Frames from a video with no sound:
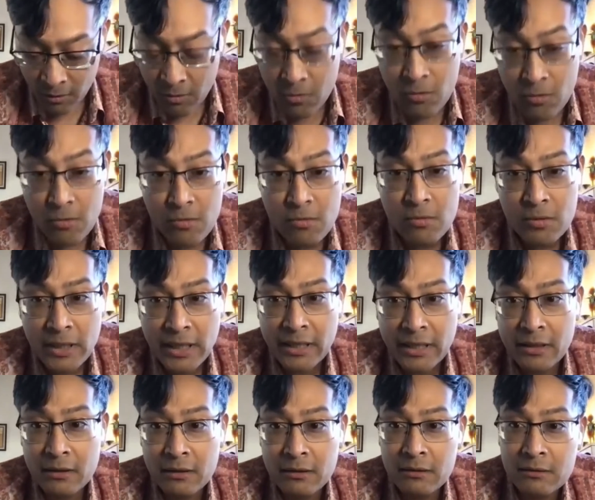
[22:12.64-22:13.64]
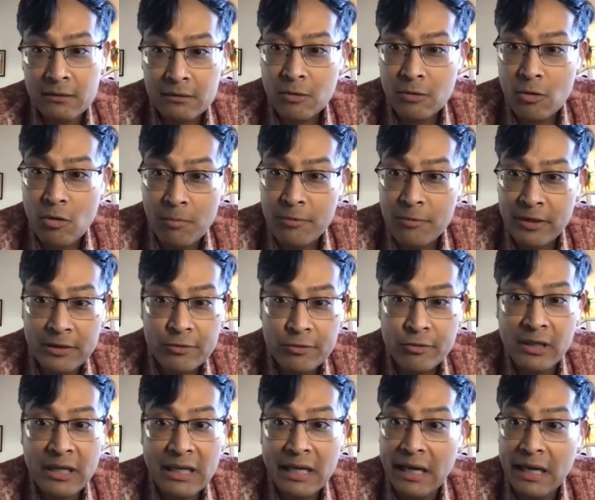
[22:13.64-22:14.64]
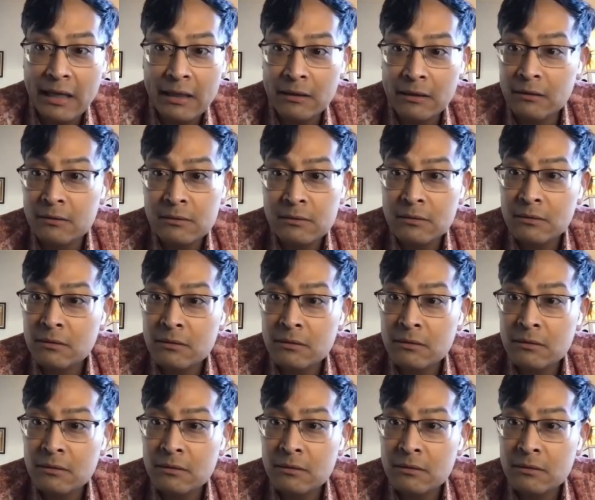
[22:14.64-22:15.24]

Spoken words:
Who in corporate Trinidad